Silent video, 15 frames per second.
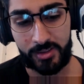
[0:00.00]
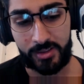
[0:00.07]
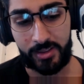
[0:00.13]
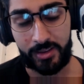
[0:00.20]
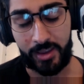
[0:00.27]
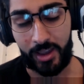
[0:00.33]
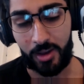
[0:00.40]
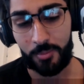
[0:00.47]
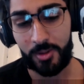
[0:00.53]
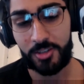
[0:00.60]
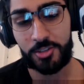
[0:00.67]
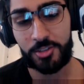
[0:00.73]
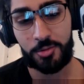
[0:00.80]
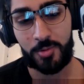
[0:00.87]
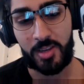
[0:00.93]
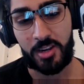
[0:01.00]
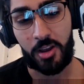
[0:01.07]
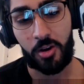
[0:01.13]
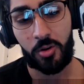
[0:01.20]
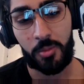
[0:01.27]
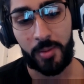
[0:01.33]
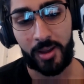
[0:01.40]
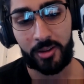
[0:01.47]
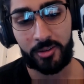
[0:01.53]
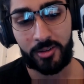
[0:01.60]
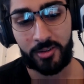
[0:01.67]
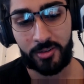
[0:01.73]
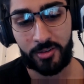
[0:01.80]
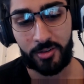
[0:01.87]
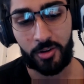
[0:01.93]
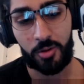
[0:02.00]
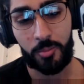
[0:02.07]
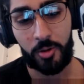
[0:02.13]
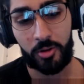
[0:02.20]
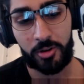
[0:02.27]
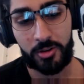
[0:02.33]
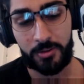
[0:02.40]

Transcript: Like how much do we know about neuromotor